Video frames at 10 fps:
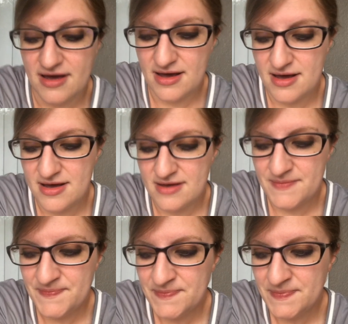
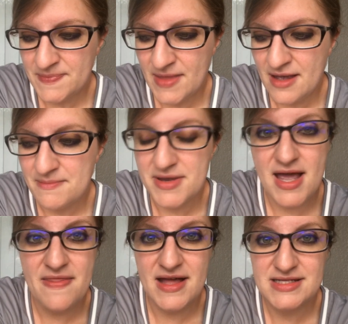But
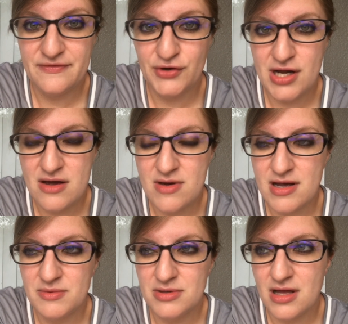yeah, that's it for now.
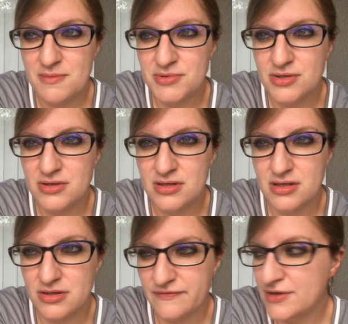I will upload
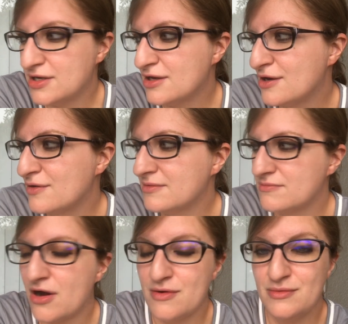another video
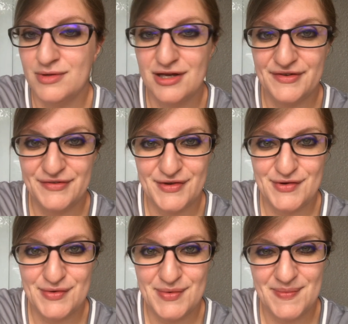in probably a
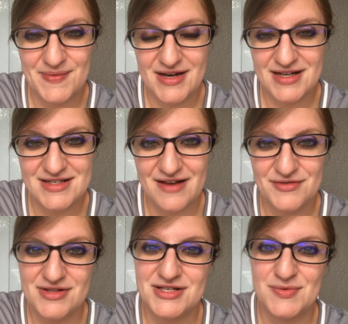few minutes
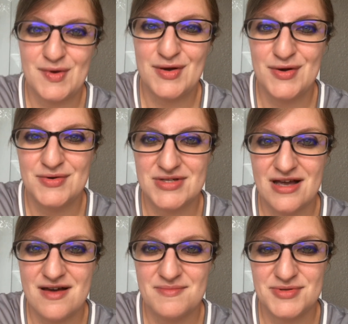after this one goes
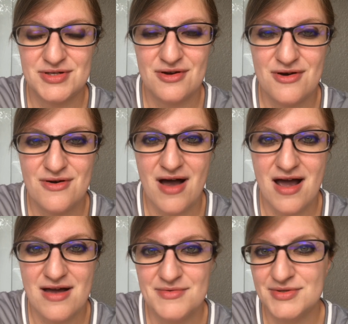up. So
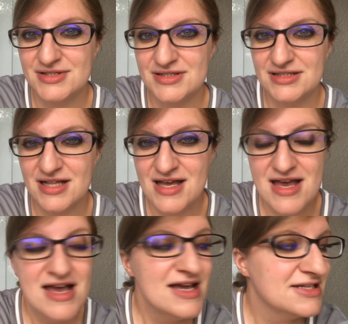I will
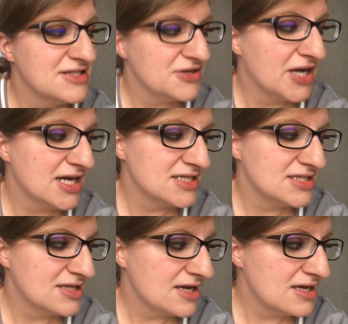see you guys
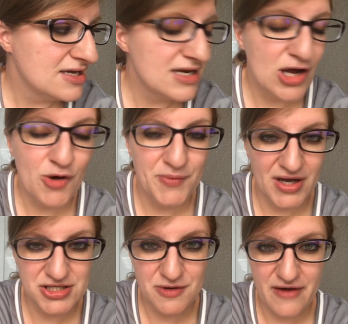then. I hope you
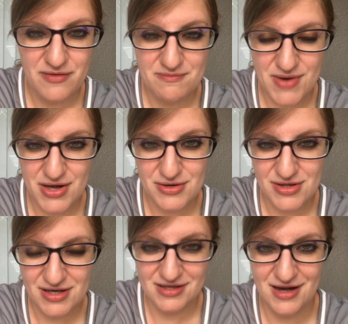guys are having better
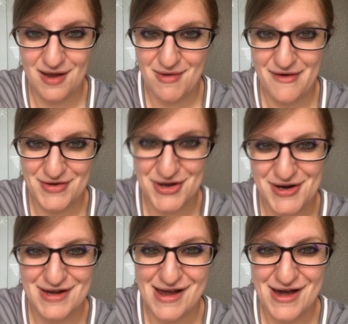luck than I'm having
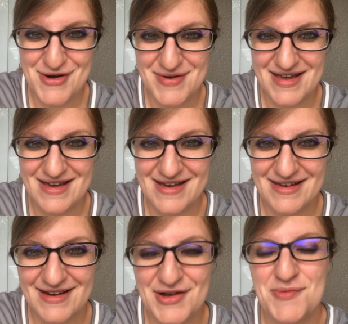right now,
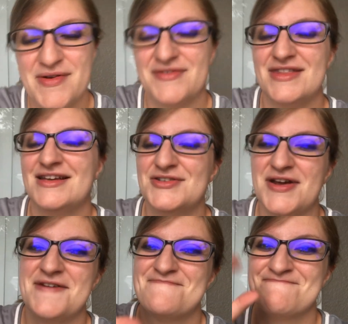and I hope everything is
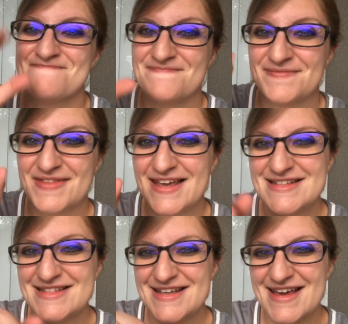great.
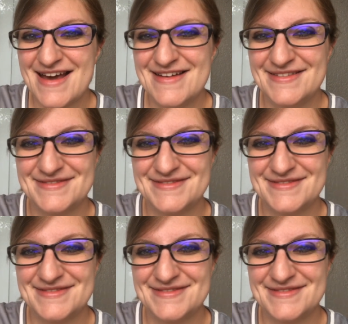See ya.